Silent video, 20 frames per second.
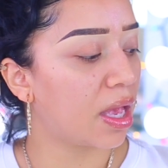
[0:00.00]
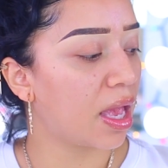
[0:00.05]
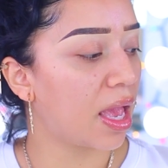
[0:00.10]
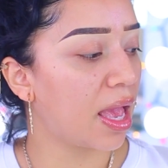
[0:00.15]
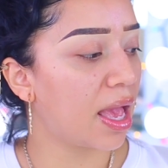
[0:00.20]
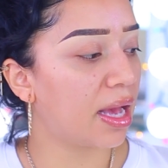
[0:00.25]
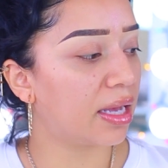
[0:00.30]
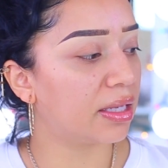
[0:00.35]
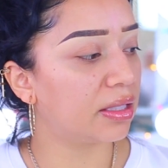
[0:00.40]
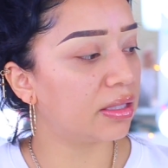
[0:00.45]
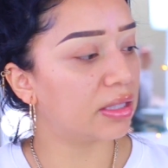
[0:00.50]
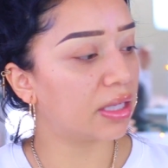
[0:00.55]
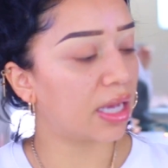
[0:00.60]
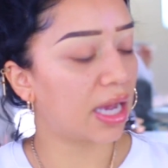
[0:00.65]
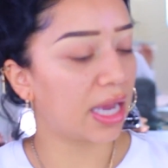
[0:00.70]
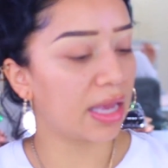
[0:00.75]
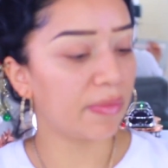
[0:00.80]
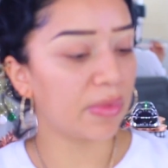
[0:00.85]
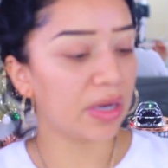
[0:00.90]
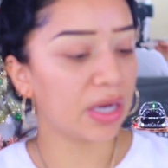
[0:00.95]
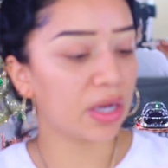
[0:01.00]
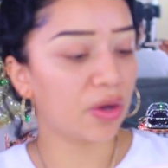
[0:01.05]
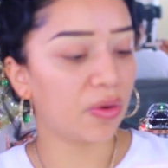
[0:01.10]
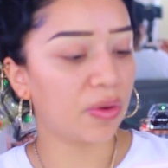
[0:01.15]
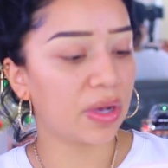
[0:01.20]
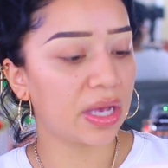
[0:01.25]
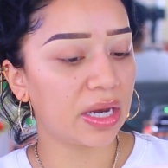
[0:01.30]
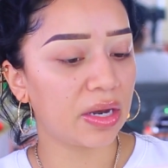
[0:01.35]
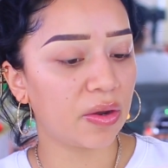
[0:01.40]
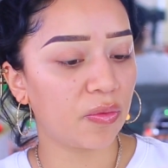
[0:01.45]
And I'm going to go
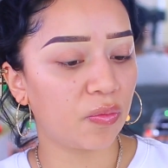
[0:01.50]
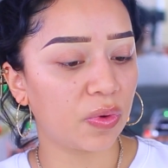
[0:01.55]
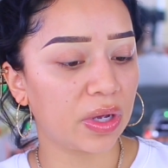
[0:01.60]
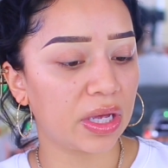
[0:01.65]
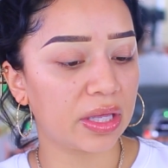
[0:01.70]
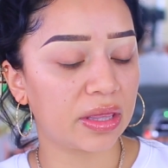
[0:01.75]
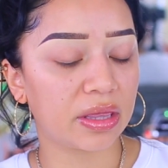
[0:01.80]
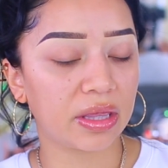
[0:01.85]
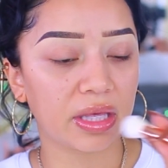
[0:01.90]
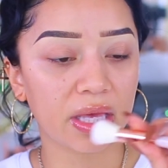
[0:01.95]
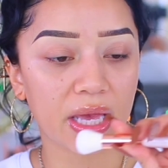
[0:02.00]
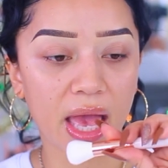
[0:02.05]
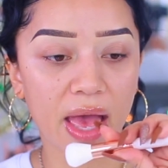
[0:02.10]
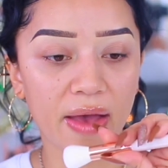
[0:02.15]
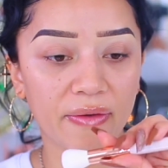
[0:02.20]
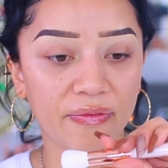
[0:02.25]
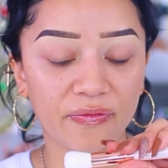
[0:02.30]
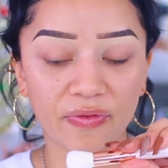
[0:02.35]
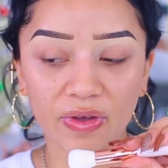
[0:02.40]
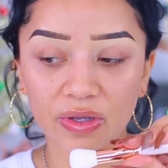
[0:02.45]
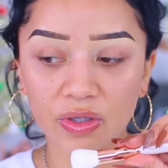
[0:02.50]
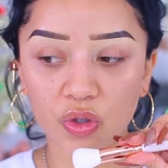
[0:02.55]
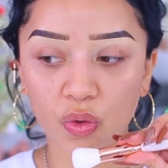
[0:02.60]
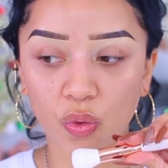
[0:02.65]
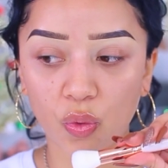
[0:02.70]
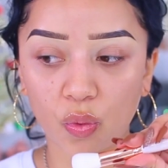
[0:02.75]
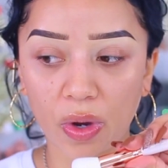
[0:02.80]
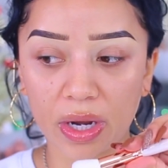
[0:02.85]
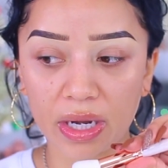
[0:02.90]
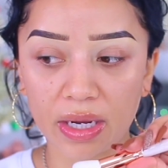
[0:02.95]
in with the
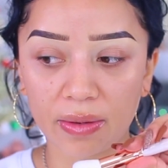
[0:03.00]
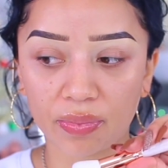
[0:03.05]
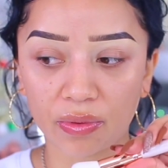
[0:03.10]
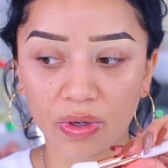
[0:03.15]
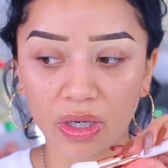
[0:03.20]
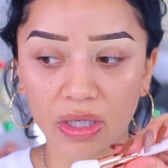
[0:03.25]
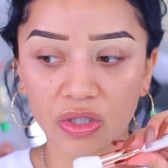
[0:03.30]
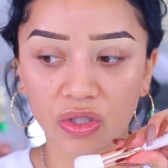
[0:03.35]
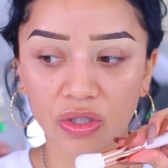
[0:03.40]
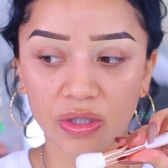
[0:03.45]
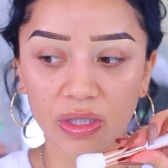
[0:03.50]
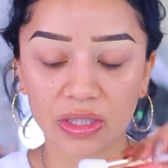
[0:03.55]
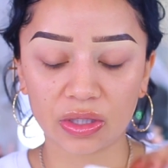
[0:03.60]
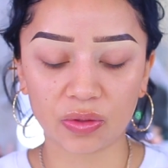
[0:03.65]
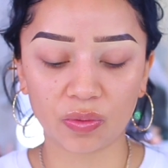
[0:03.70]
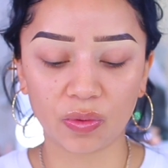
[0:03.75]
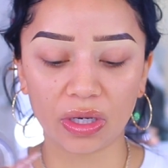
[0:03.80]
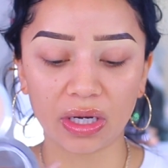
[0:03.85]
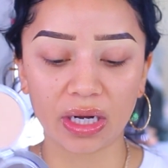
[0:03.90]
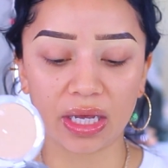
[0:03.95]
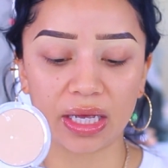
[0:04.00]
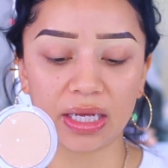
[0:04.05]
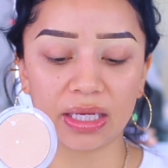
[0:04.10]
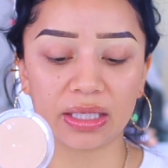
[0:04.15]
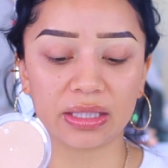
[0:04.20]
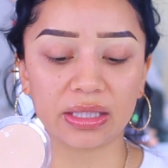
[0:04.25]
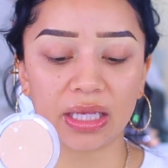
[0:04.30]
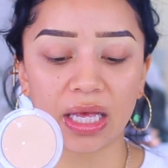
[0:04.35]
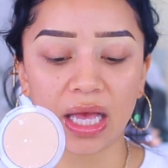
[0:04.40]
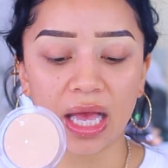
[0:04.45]
F20 brush. This one
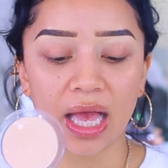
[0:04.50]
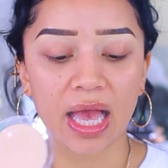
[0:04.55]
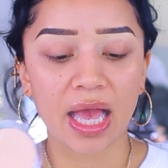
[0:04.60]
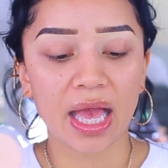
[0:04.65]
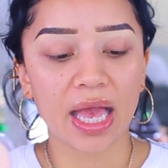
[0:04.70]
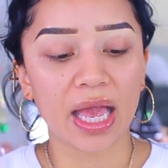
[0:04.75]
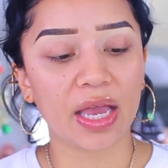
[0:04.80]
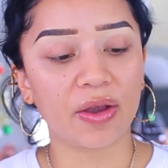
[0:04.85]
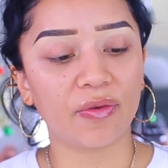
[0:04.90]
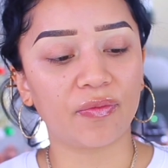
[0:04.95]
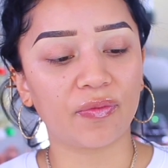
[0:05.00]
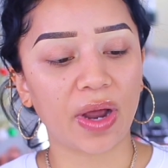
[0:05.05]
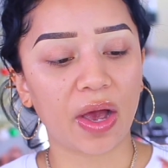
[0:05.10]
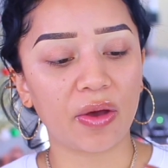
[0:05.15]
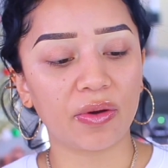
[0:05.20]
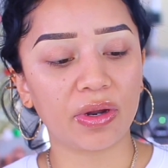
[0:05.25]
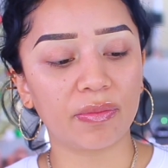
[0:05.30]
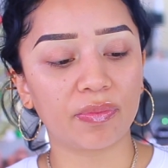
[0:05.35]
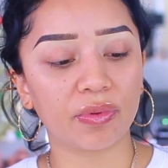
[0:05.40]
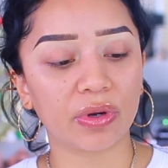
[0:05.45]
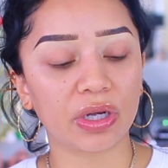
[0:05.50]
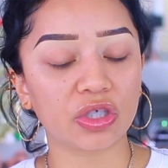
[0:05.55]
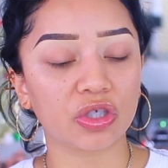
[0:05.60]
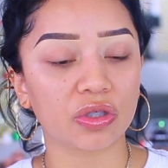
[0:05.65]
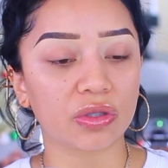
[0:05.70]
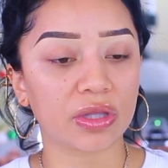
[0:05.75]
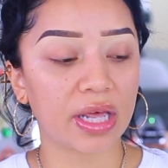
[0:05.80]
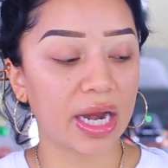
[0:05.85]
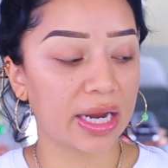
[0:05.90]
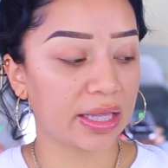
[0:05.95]
is a rounded
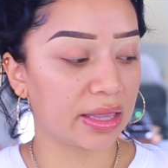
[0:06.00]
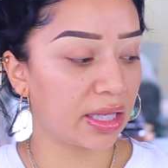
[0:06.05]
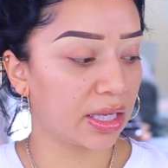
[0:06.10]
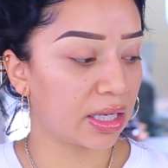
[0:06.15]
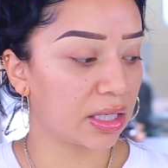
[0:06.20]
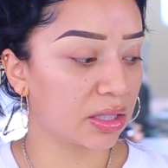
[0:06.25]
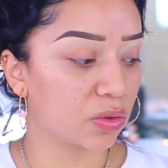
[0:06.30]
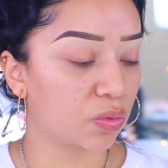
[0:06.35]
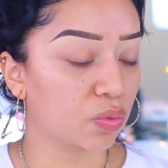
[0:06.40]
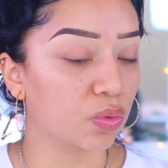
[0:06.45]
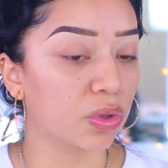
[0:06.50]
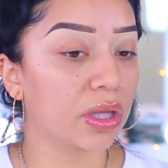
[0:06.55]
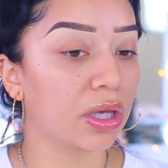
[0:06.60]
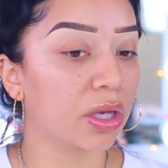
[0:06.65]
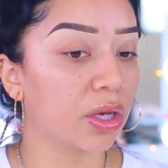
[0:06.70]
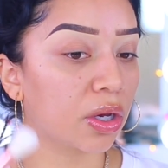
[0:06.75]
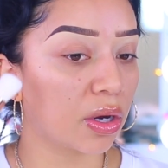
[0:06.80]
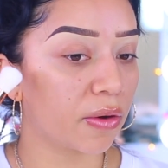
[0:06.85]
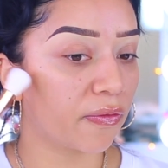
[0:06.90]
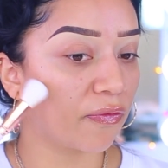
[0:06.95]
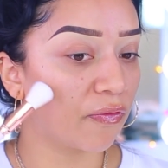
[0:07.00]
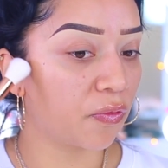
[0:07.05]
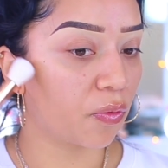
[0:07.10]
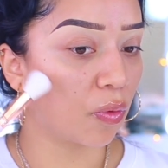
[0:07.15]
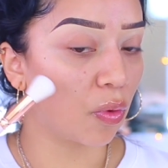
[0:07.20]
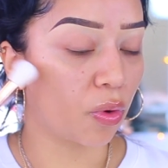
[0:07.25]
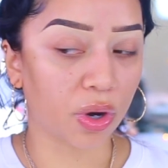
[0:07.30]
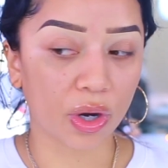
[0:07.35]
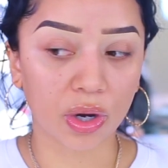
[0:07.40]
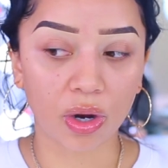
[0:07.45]
brush that I think is really good
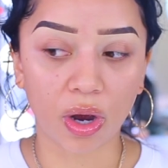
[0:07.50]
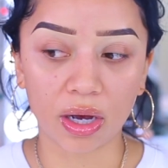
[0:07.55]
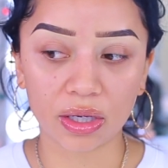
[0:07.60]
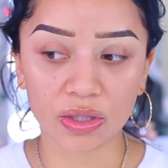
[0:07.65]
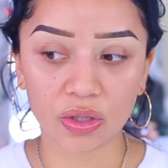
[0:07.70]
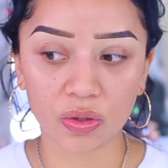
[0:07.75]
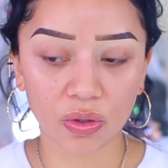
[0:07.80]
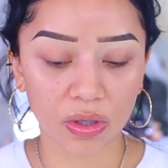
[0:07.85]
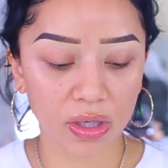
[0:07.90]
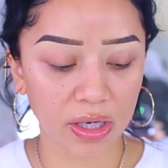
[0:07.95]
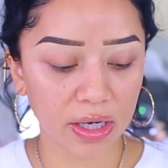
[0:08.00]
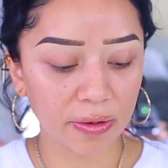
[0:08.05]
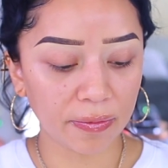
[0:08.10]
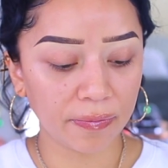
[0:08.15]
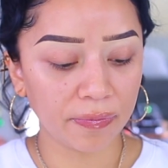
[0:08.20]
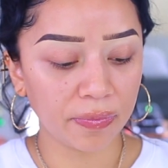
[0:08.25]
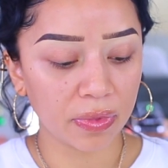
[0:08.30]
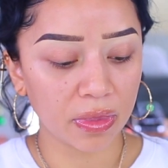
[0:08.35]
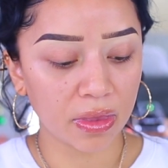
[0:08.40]
for contouring.